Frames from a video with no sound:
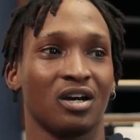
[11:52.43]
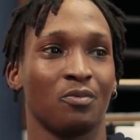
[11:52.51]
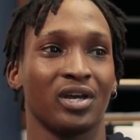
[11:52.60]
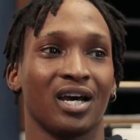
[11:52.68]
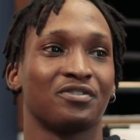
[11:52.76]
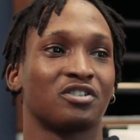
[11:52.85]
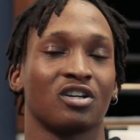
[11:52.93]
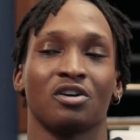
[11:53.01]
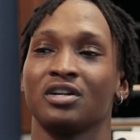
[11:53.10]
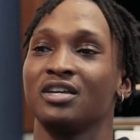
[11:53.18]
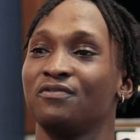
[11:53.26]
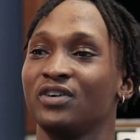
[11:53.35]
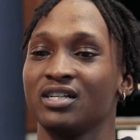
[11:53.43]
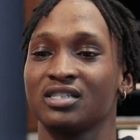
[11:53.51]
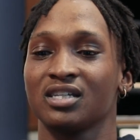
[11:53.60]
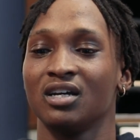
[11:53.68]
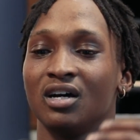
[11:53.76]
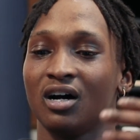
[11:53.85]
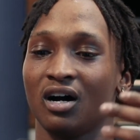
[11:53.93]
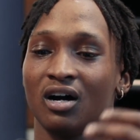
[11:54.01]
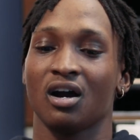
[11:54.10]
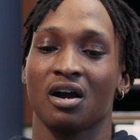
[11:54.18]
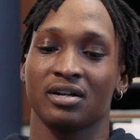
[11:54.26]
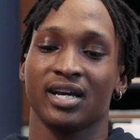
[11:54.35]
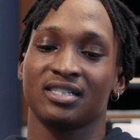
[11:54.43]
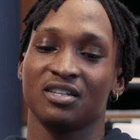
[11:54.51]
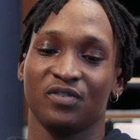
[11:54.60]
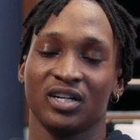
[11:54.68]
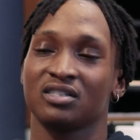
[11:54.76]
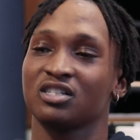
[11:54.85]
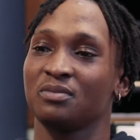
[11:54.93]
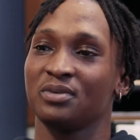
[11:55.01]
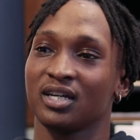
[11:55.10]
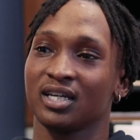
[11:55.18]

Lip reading: up. We have certain events. Our next event is going to be a